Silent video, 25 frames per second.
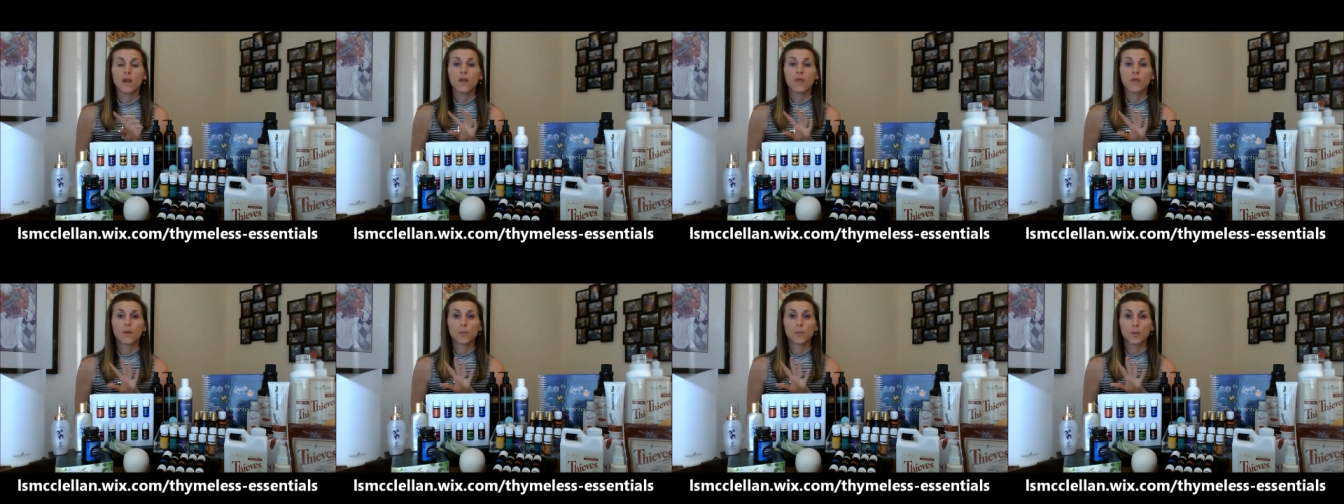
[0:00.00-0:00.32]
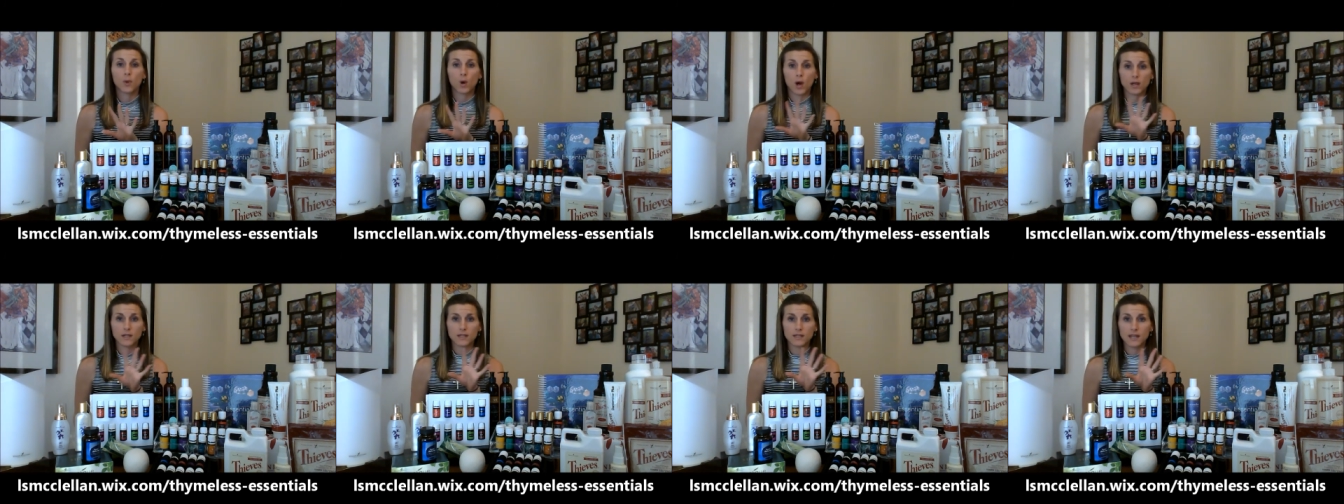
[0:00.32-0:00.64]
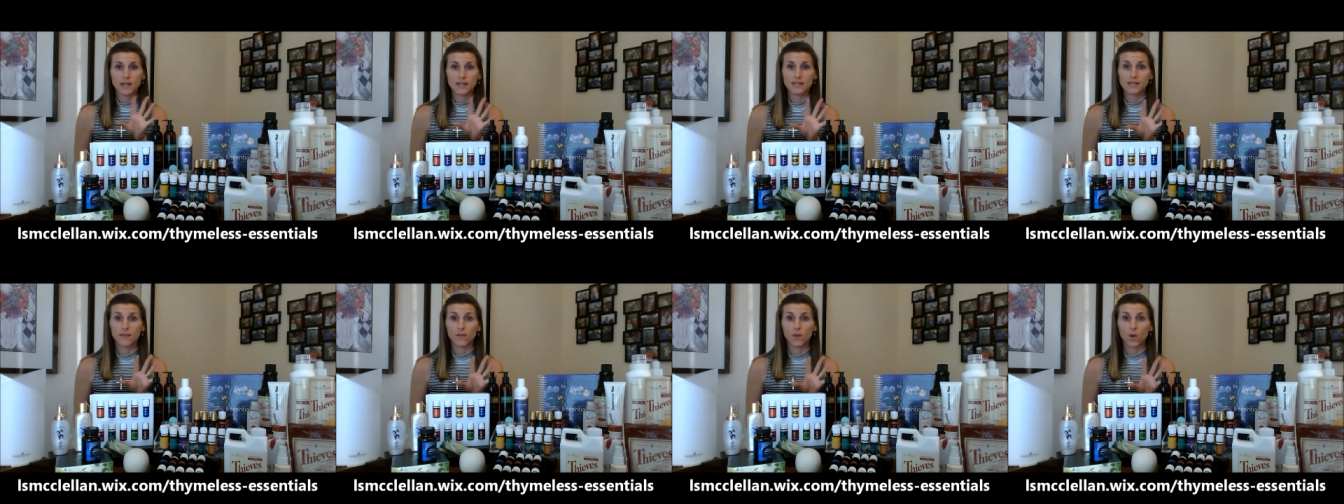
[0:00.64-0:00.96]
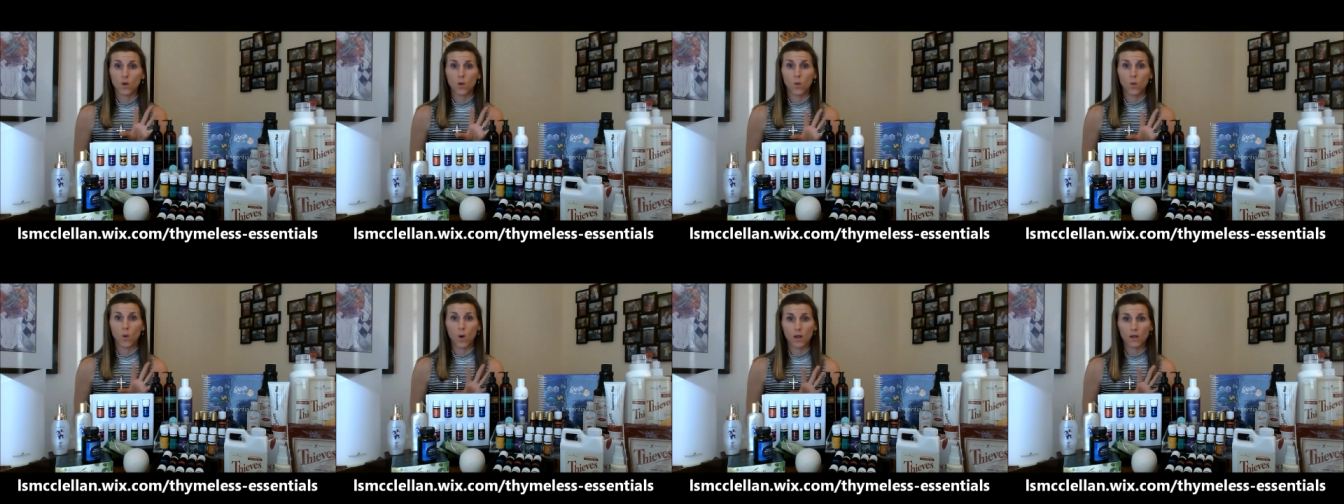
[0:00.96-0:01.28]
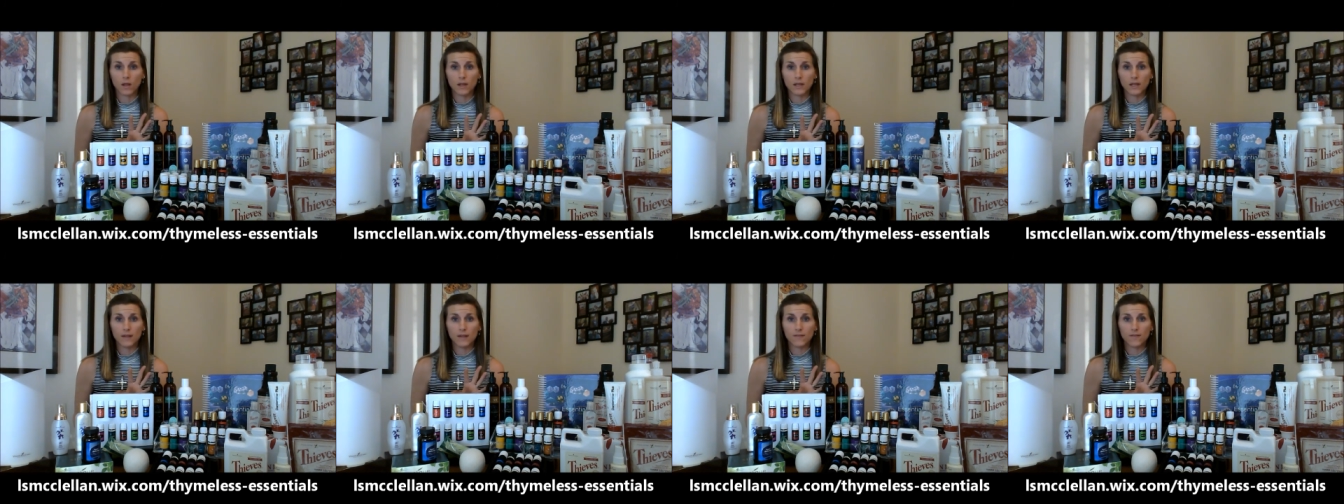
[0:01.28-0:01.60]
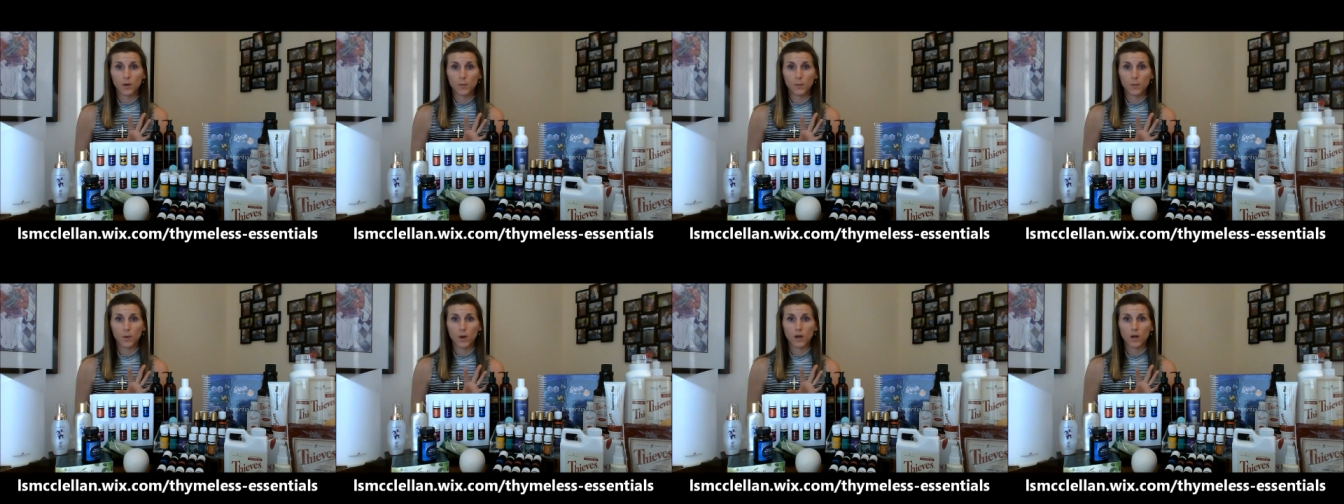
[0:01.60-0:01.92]
the process and the quality of
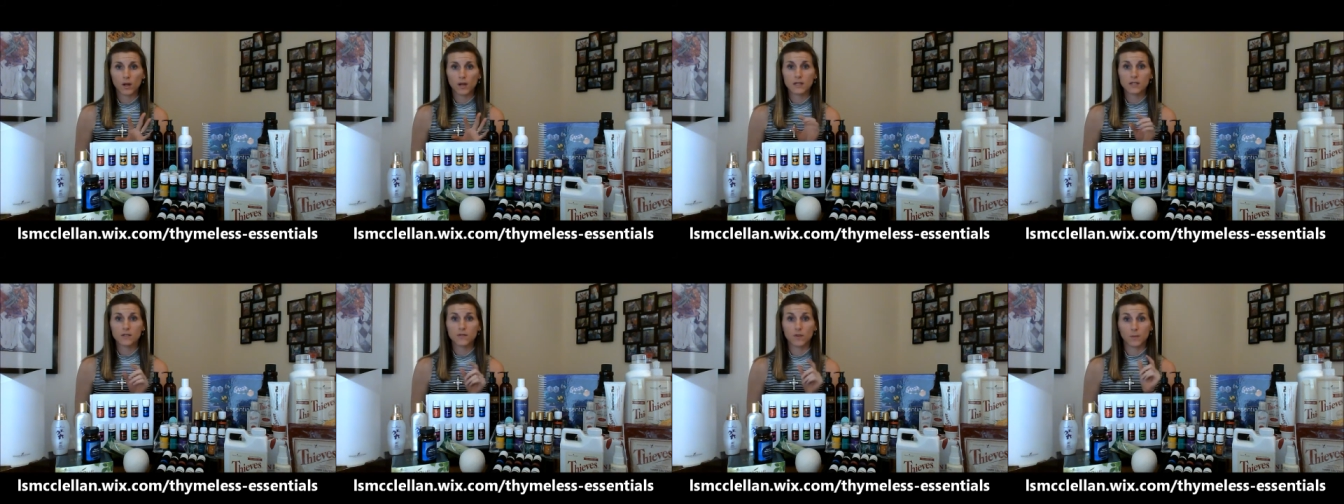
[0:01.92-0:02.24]
their products,